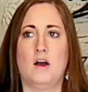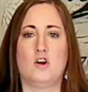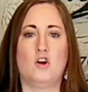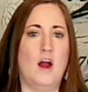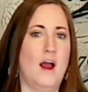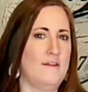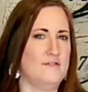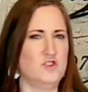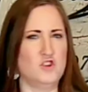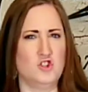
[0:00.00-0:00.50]

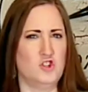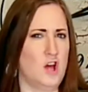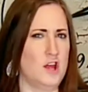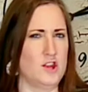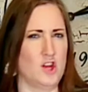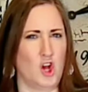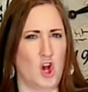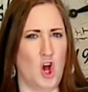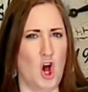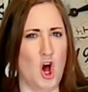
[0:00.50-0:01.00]
crafters on
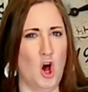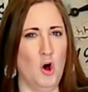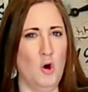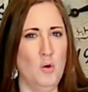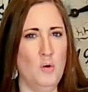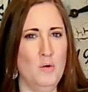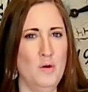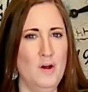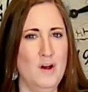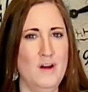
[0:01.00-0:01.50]
the
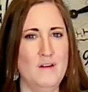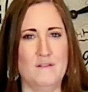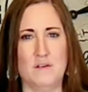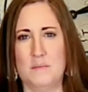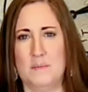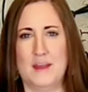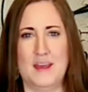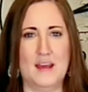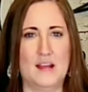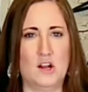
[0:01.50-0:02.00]
go, for
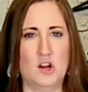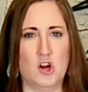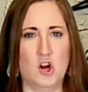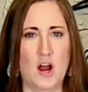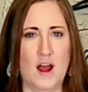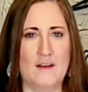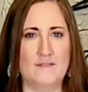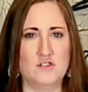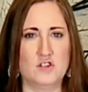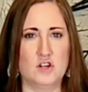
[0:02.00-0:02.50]
beginner
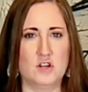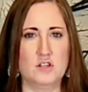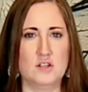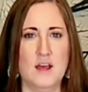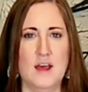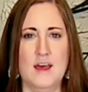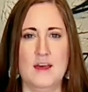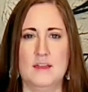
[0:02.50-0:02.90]
crafters.